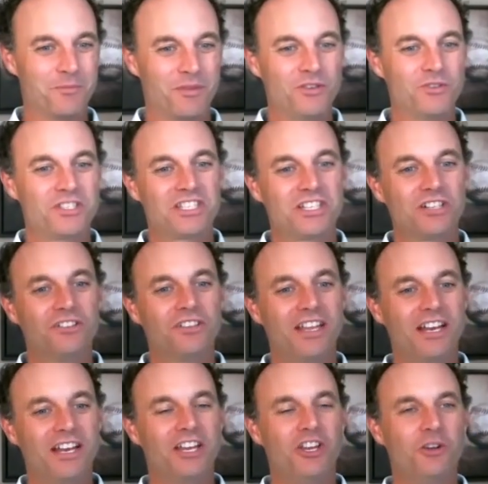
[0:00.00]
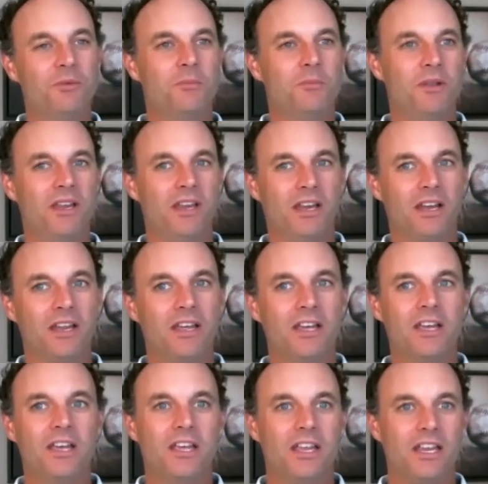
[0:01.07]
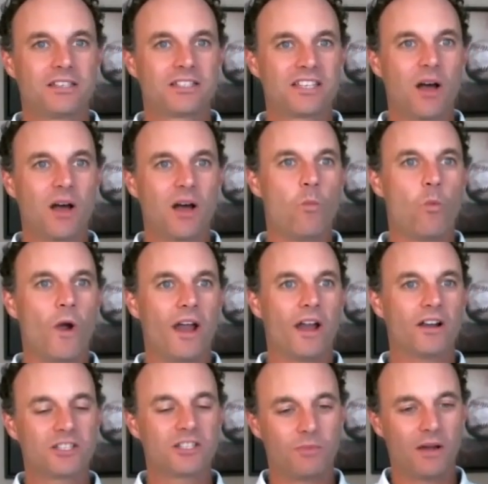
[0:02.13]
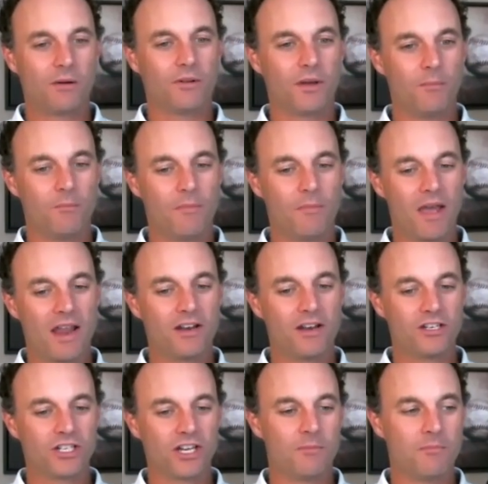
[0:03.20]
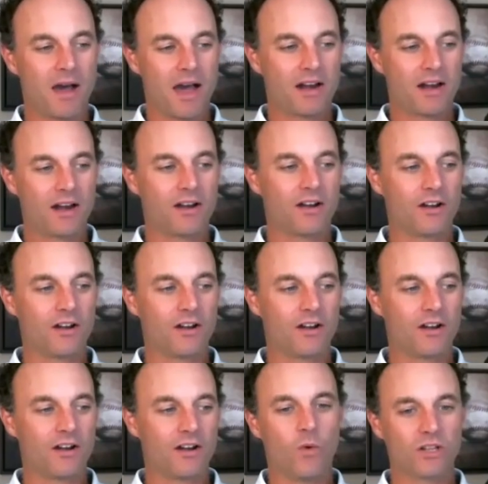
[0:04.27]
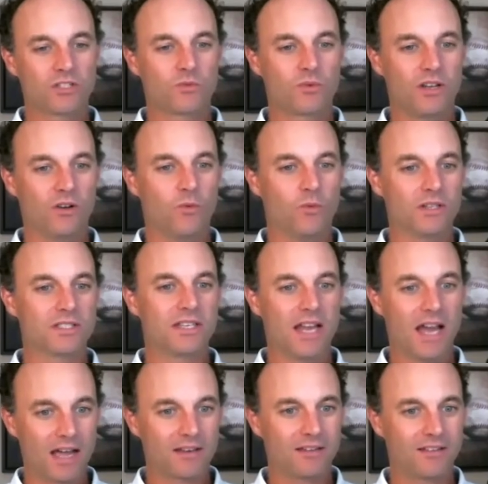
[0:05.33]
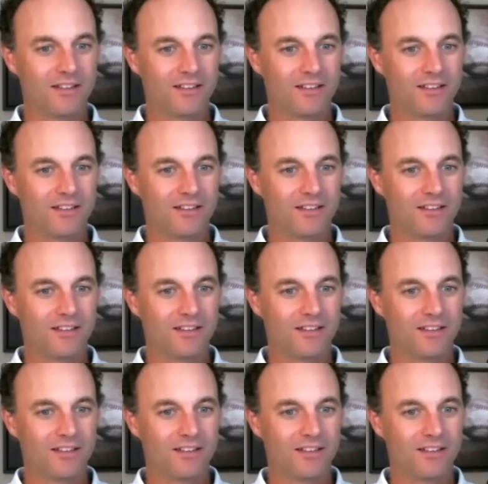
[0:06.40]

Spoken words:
you still need a human being somewhere to be able to manage and monitor, okay, what's real and what's not